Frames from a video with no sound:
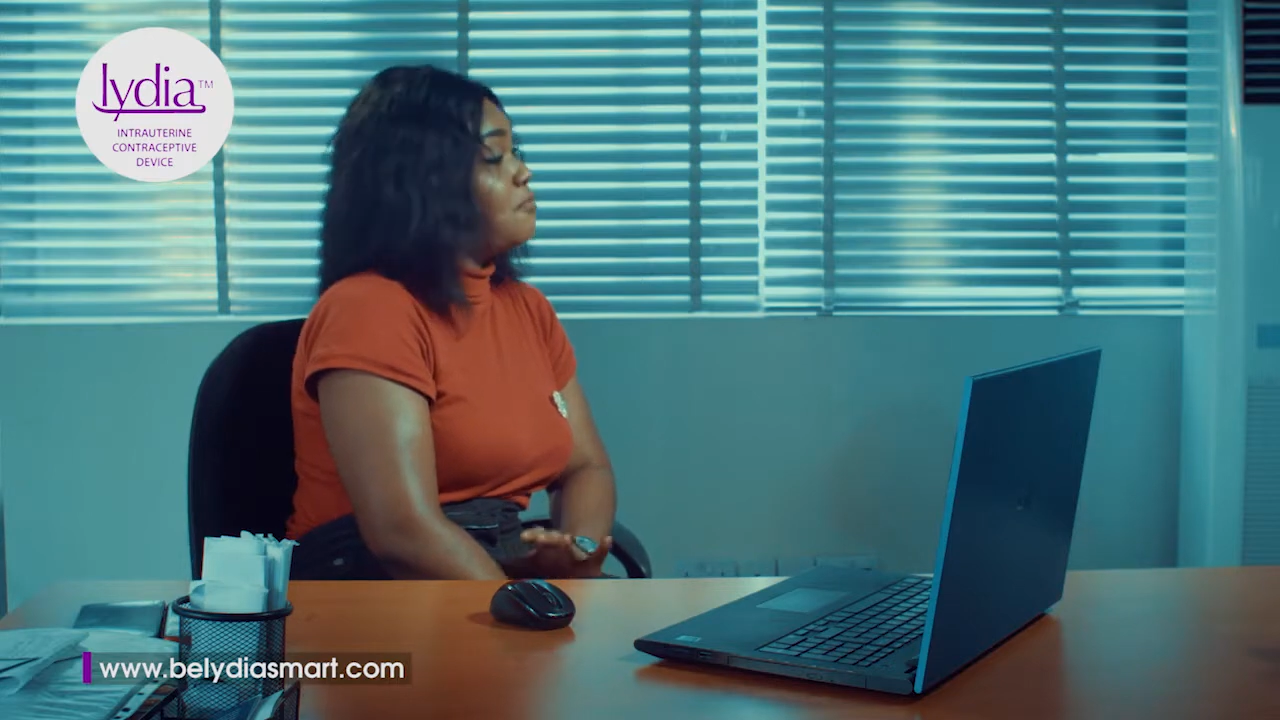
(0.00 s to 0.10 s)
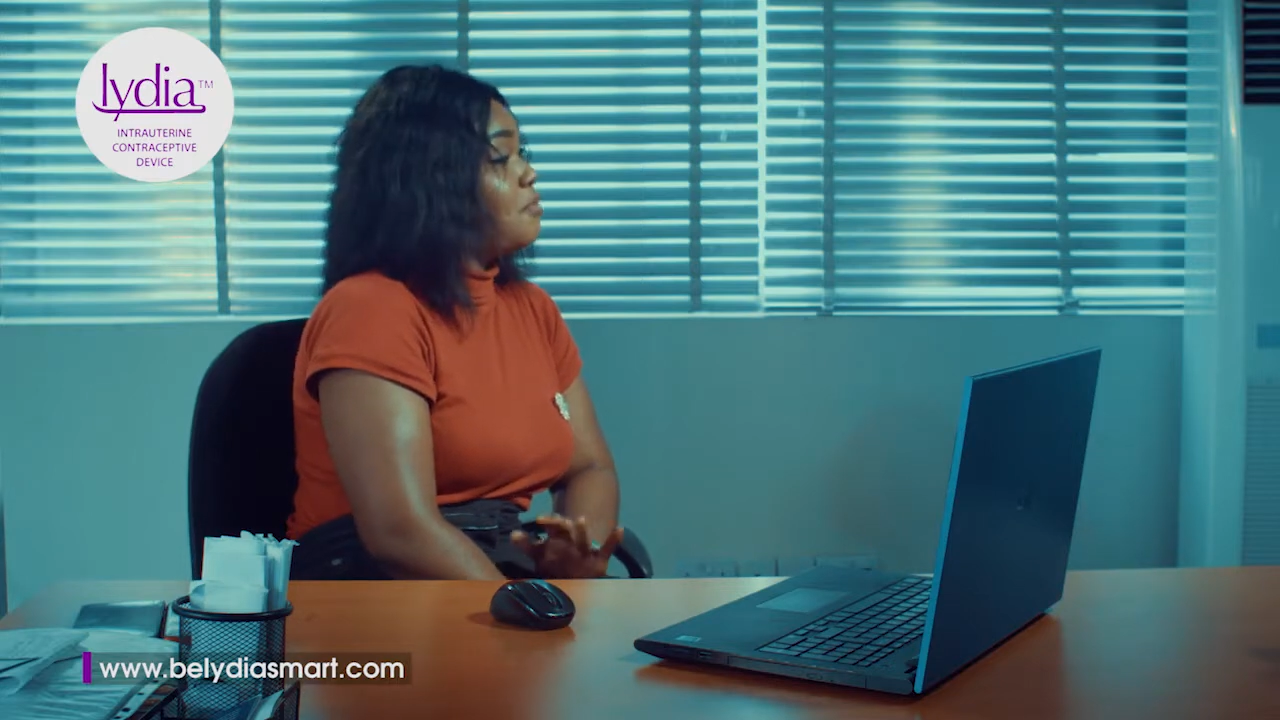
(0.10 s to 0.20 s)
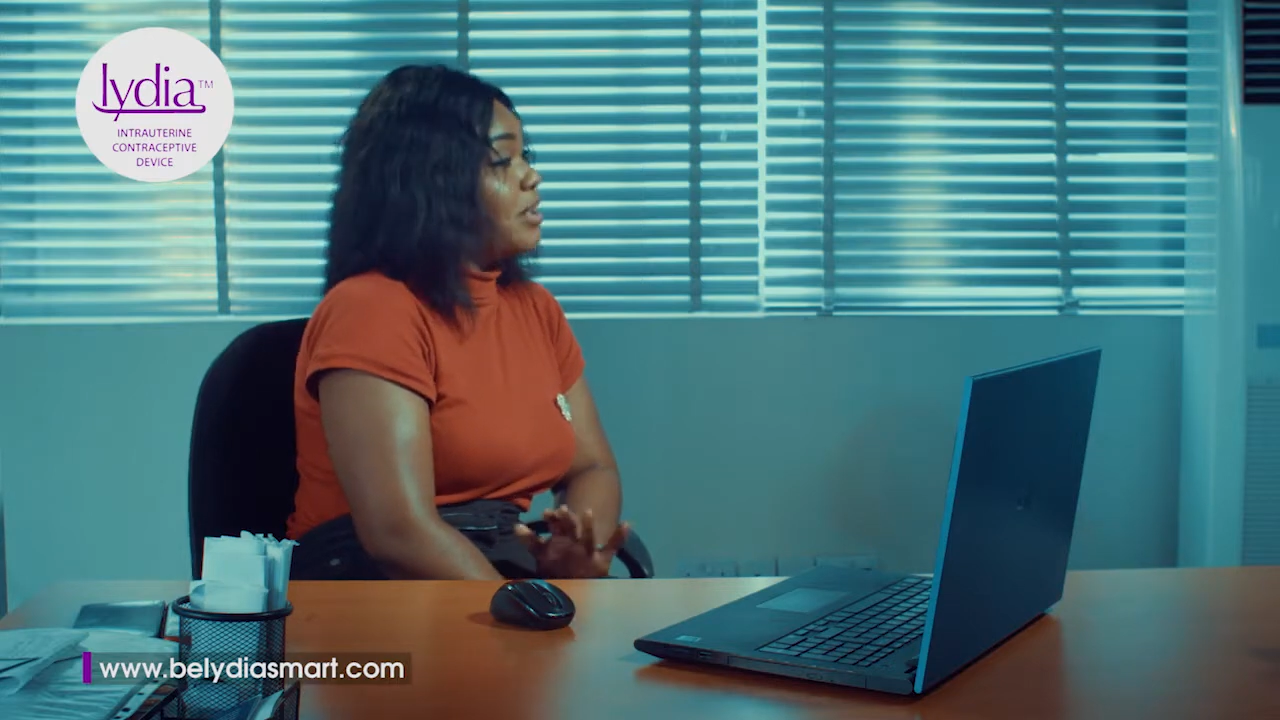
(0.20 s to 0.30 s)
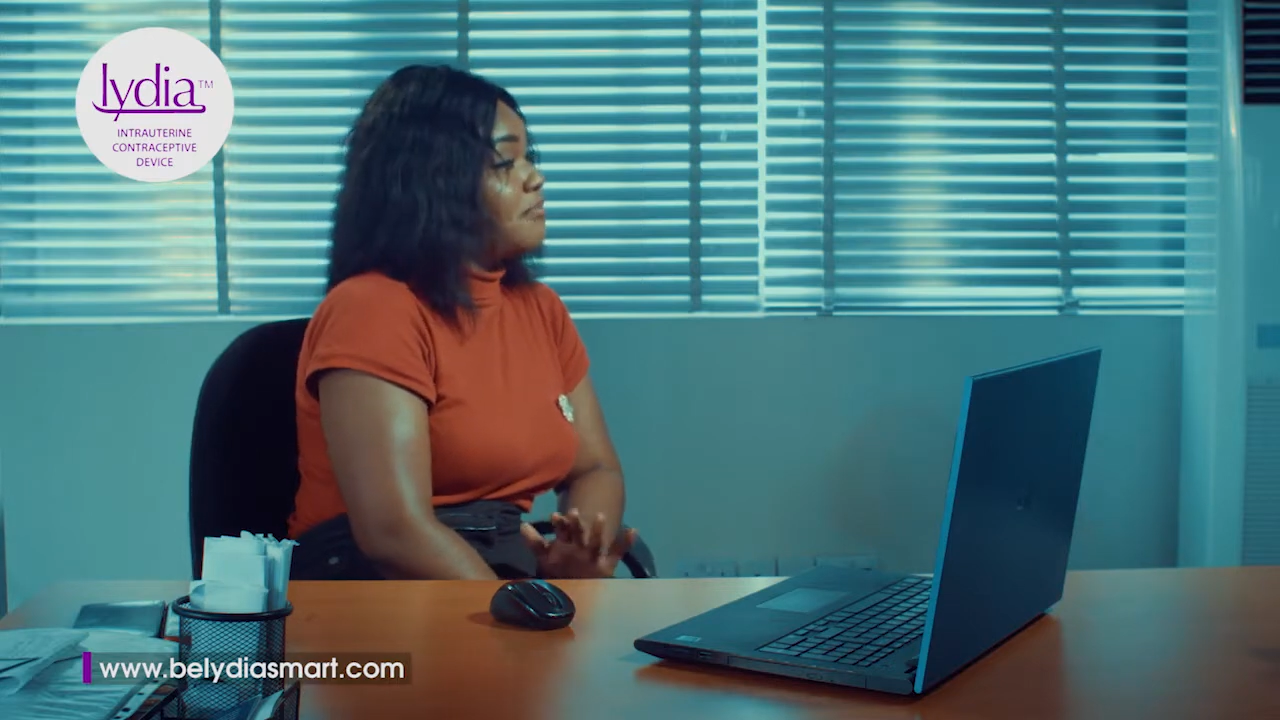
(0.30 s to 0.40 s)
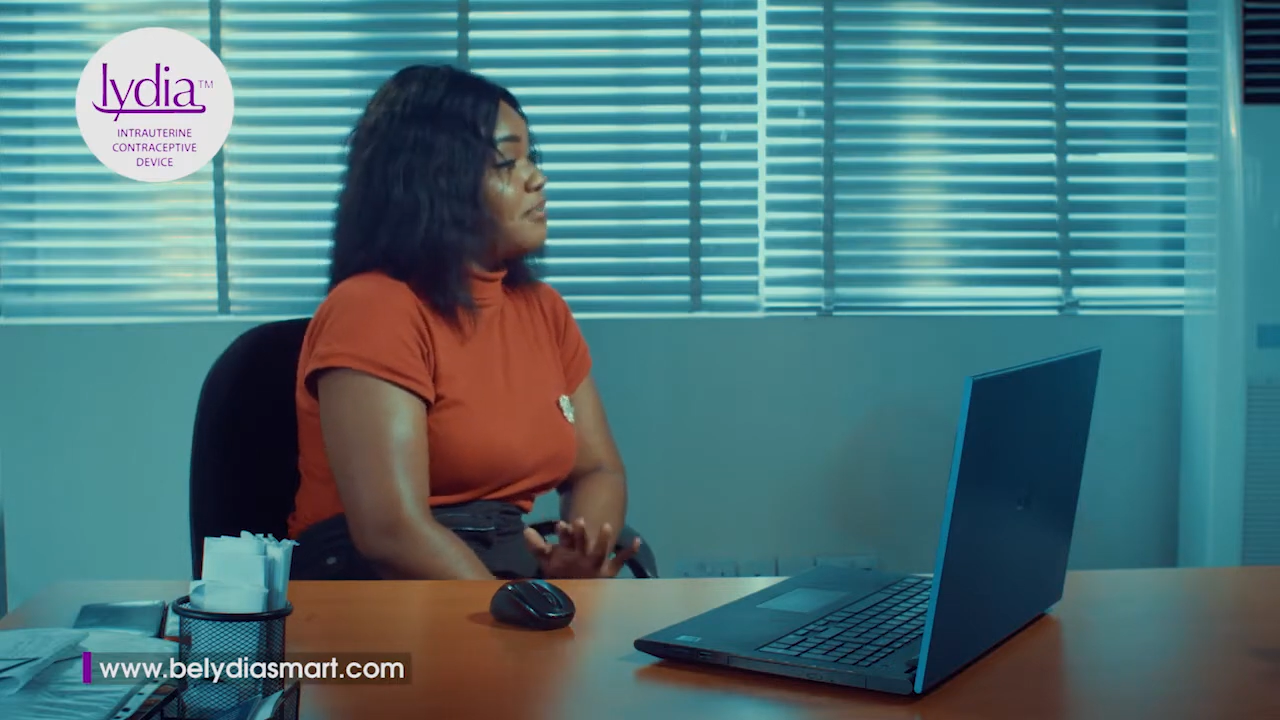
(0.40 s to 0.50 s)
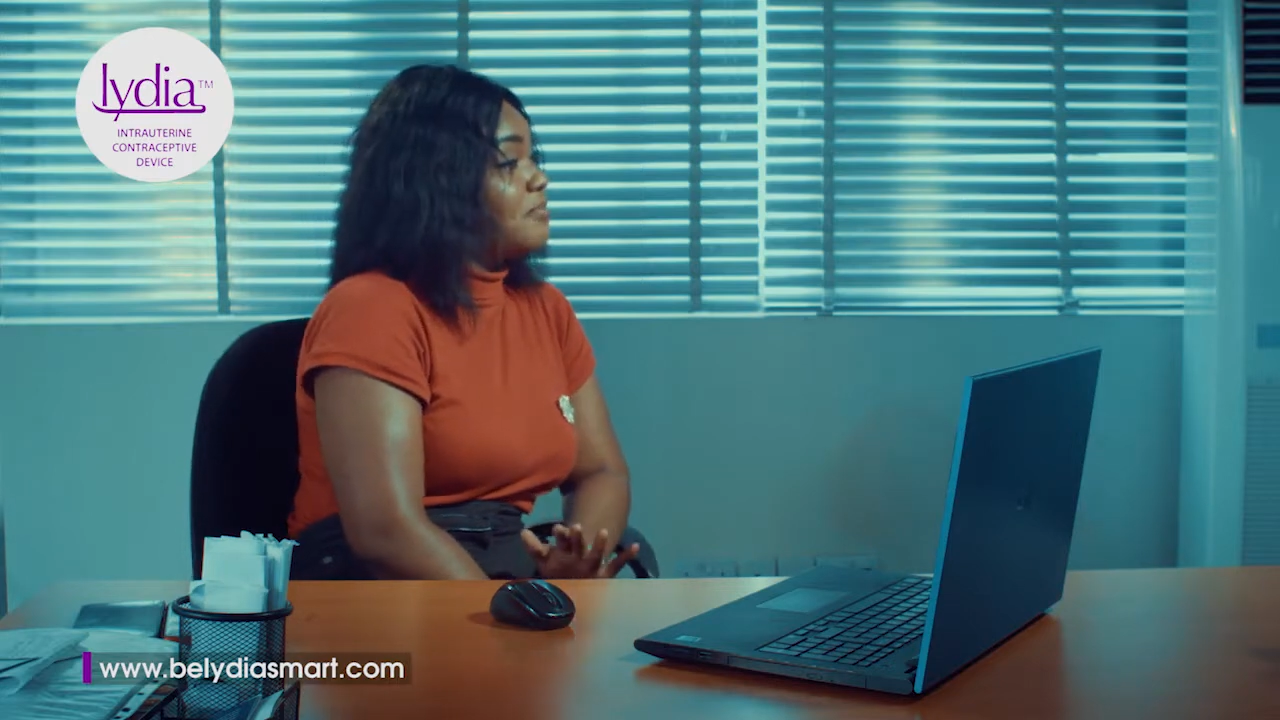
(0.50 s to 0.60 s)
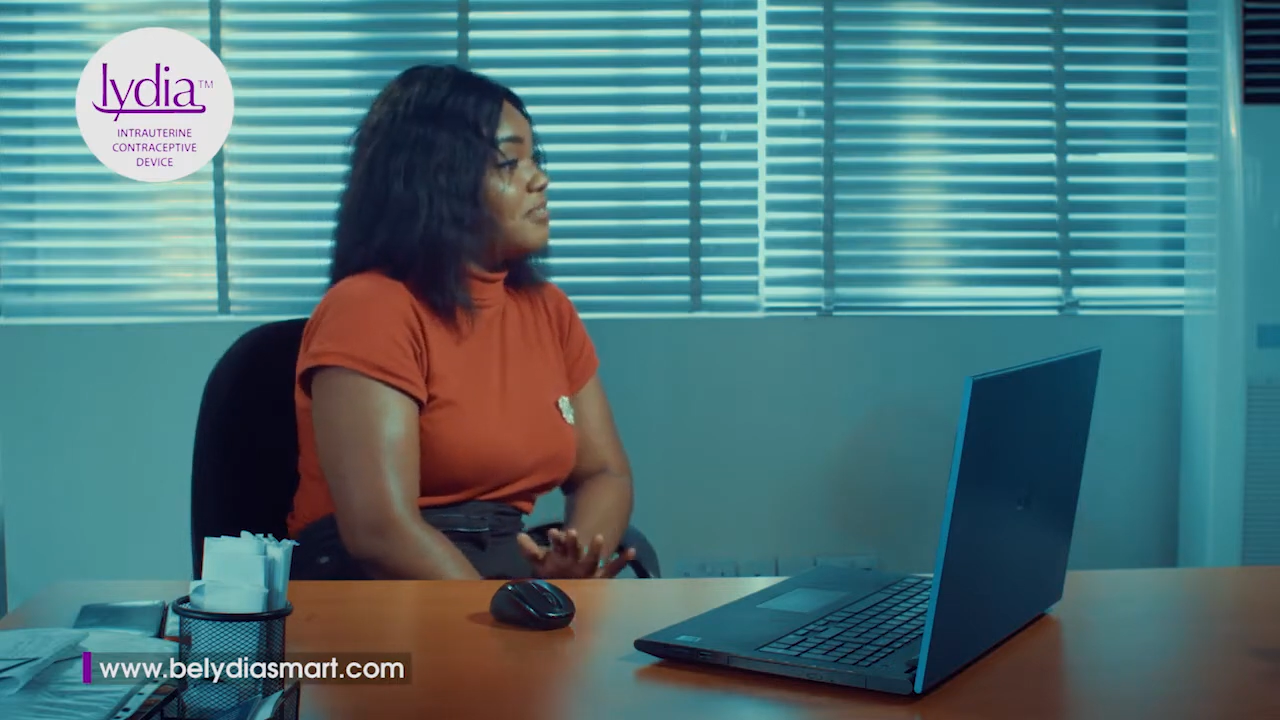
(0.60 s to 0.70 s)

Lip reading: right from